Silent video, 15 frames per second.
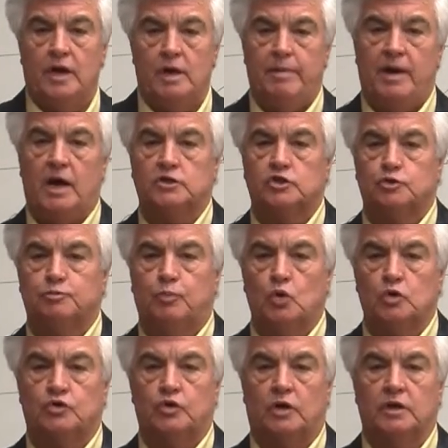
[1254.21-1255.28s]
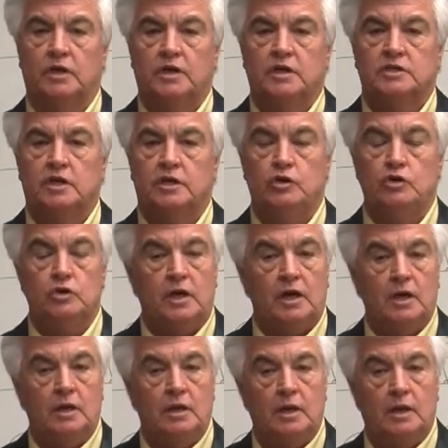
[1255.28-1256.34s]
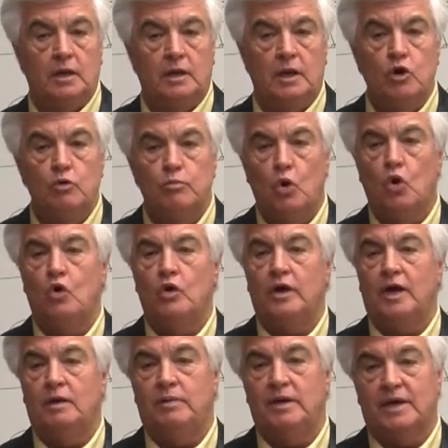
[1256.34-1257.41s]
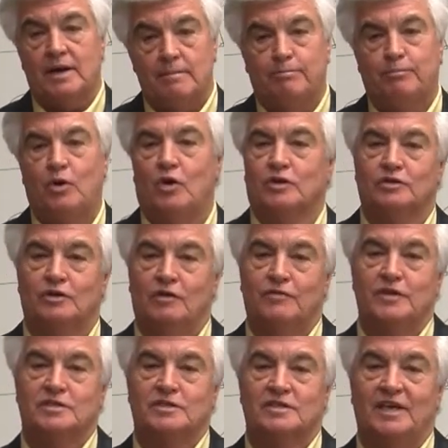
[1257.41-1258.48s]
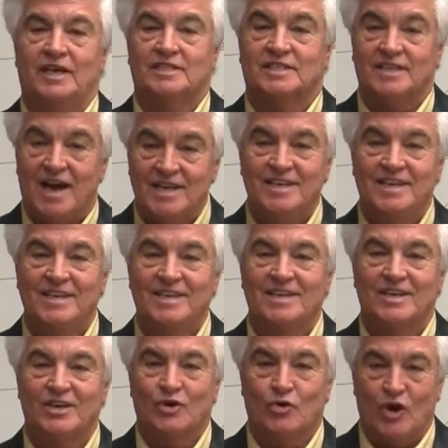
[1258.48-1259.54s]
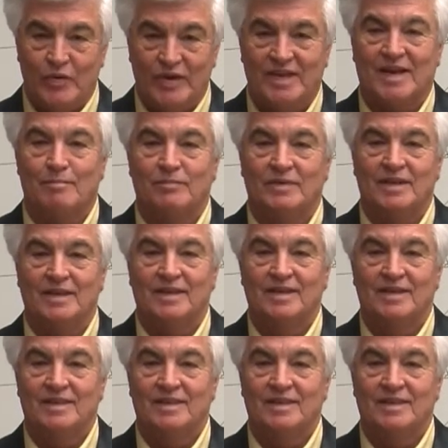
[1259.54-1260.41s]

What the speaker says: about Sportron so you can know more and become part of this exciting, growing company.